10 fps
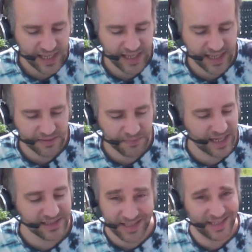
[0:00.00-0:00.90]
and
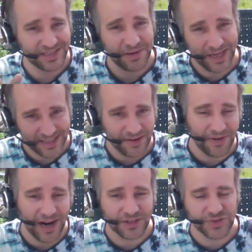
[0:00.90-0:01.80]
because the shipping is
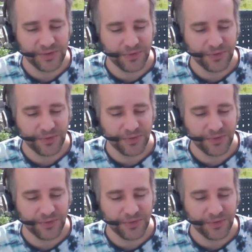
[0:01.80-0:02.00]
never actually